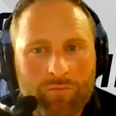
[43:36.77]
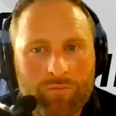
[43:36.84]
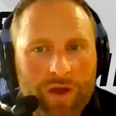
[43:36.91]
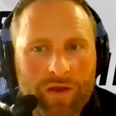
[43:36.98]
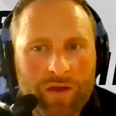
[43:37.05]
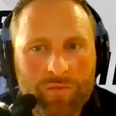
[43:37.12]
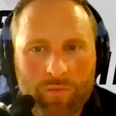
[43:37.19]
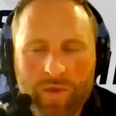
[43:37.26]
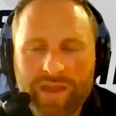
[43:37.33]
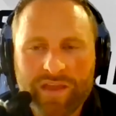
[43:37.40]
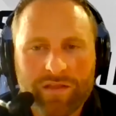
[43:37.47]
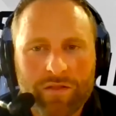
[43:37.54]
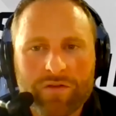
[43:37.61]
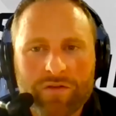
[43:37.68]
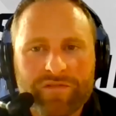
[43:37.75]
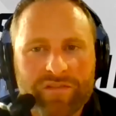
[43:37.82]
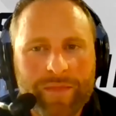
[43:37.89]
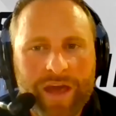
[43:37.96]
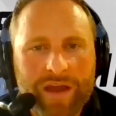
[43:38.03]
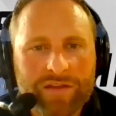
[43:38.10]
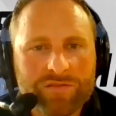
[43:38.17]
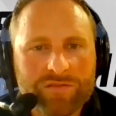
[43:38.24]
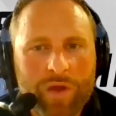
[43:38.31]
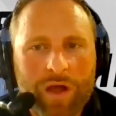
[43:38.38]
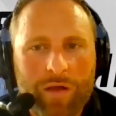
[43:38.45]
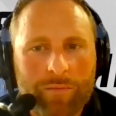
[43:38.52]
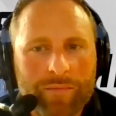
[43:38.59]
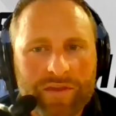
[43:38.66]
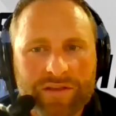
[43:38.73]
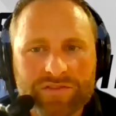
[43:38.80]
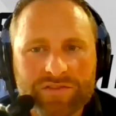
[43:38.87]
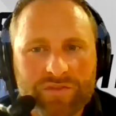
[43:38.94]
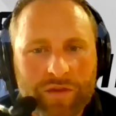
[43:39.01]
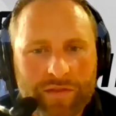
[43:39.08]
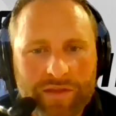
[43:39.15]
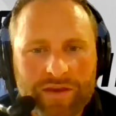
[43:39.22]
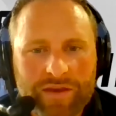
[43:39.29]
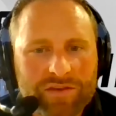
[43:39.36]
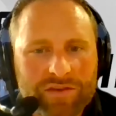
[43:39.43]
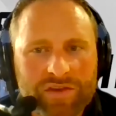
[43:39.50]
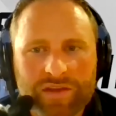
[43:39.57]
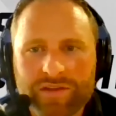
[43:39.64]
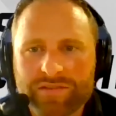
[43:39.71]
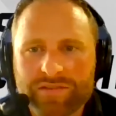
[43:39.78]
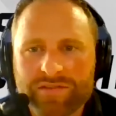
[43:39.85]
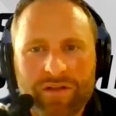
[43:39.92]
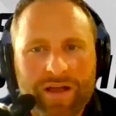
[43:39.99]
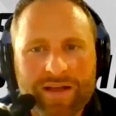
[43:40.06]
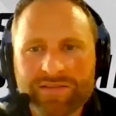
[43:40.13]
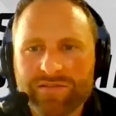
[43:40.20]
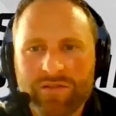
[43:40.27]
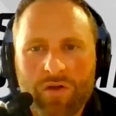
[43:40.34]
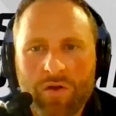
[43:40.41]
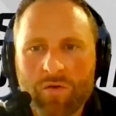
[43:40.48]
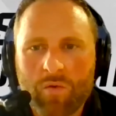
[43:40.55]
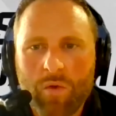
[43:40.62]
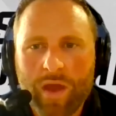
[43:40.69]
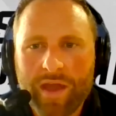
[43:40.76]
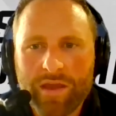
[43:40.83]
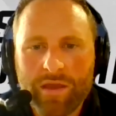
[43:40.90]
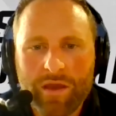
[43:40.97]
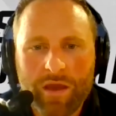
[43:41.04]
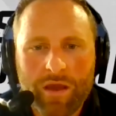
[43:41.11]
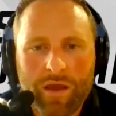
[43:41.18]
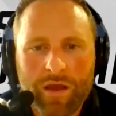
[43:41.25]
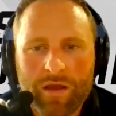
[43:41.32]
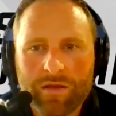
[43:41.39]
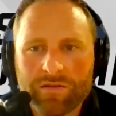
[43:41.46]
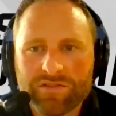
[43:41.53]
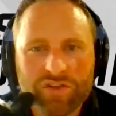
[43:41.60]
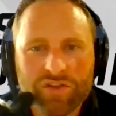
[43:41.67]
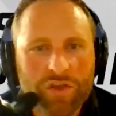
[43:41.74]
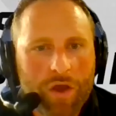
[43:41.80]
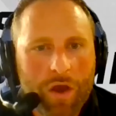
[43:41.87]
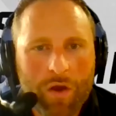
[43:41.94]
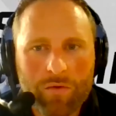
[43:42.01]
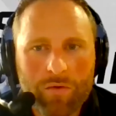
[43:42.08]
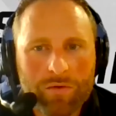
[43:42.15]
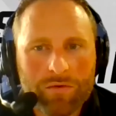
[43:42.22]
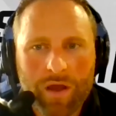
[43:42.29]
but we can learn from that as well because strength and conditioning still has a long way uh, to go,